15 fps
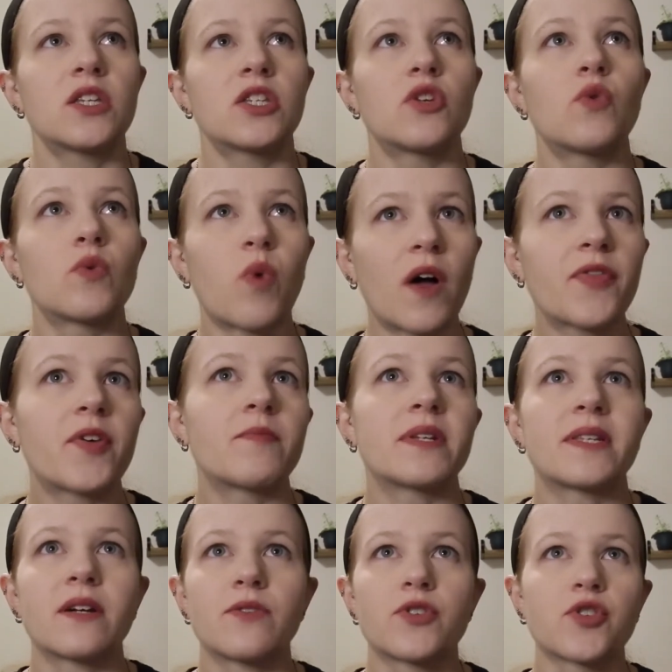you would want them
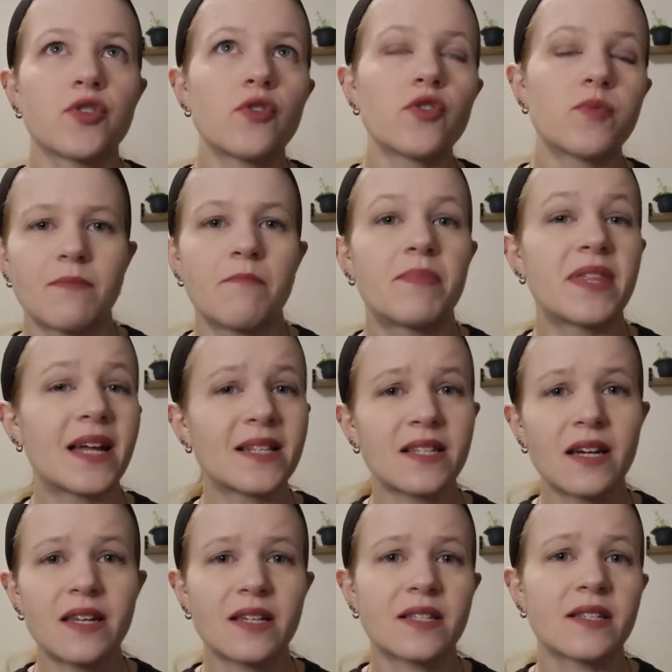to tell the truth, but that's
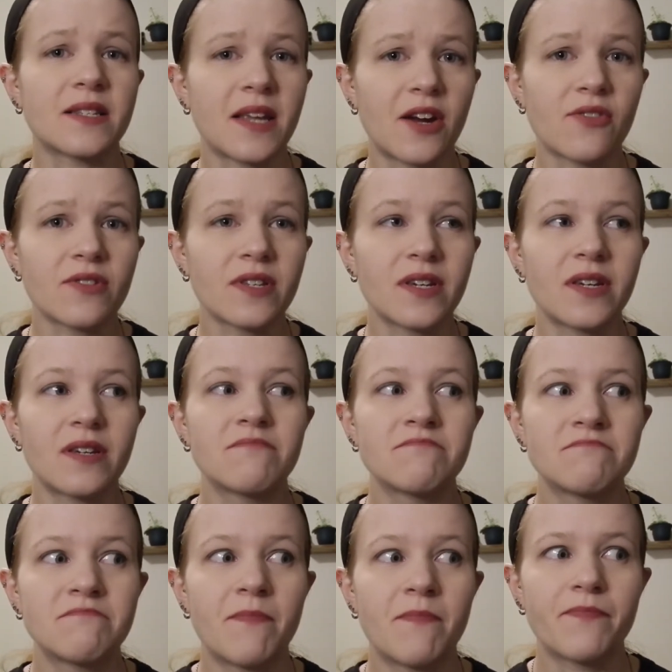not necessarily
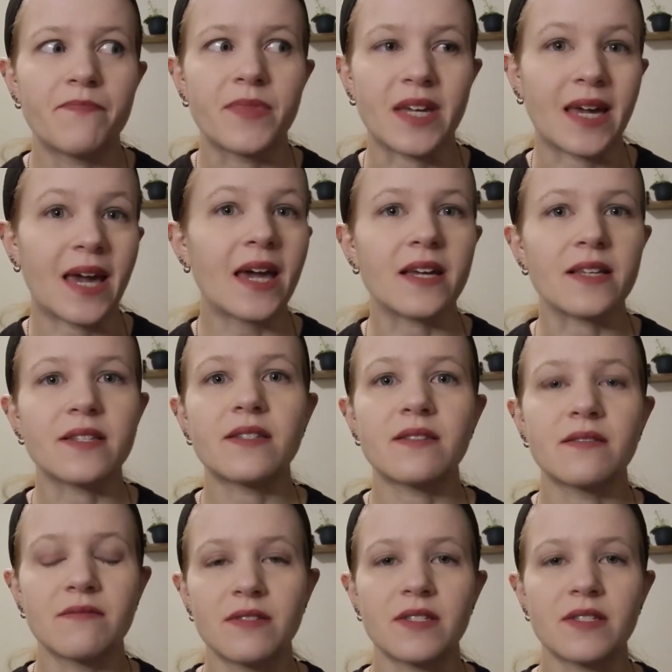the case.